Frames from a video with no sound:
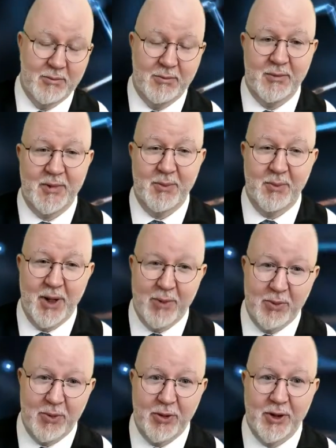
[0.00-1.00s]
the
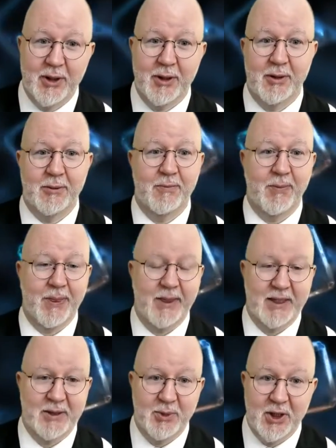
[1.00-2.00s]
memory, the
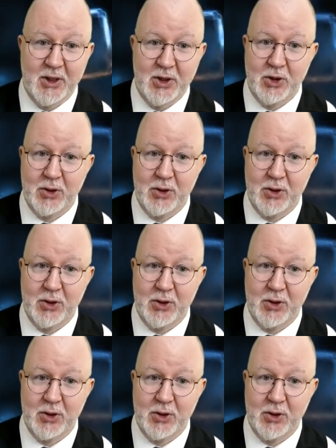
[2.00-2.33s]
speech,